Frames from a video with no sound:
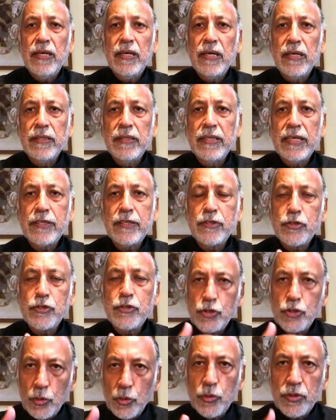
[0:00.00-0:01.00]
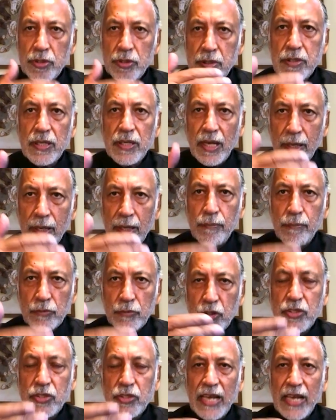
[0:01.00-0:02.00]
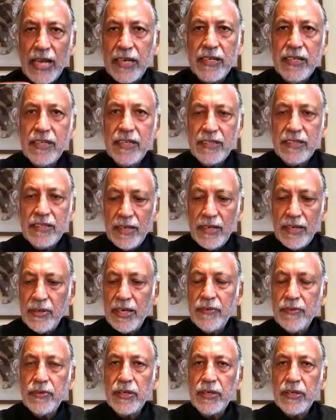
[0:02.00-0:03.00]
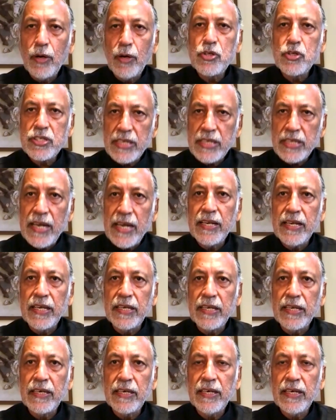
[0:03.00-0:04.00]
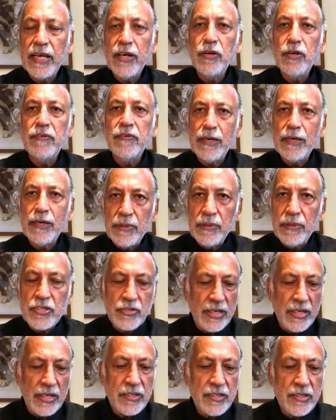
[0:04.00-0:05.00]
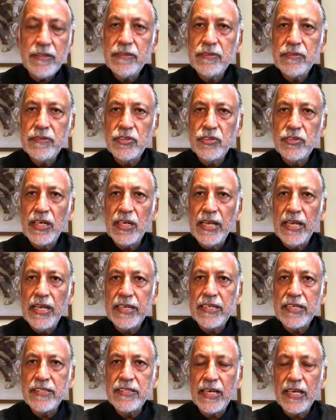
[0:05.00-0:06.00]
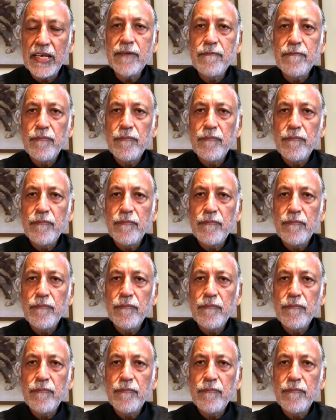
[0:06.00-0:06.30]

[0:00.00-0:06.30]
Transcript: uh, that students are staggered, and we have an outstanding head of administration, General A K Singh.